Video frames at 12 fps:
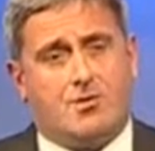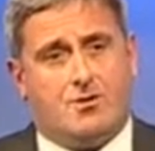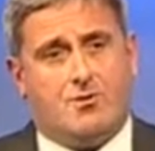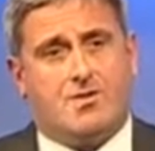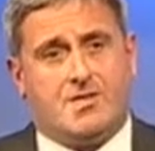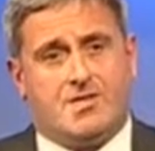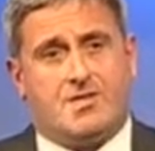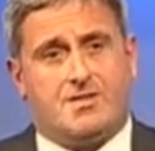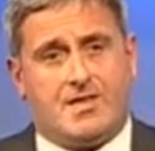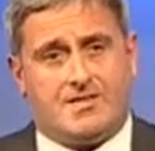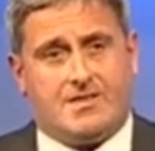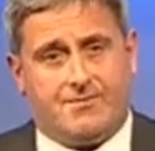opportunities to
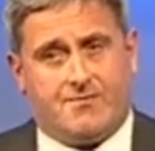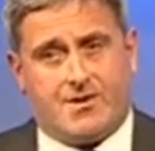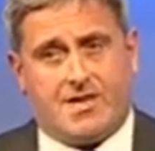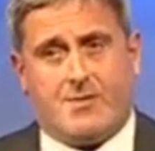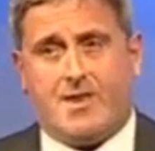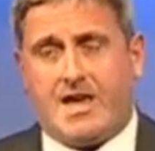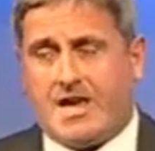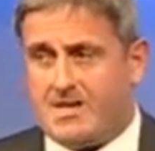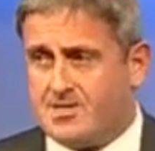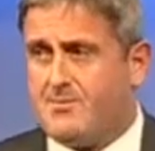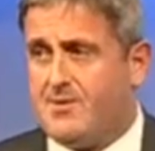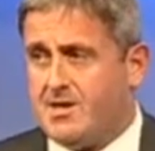think differently, but it
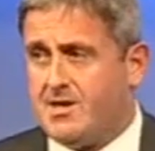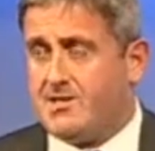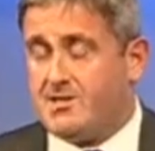has to be a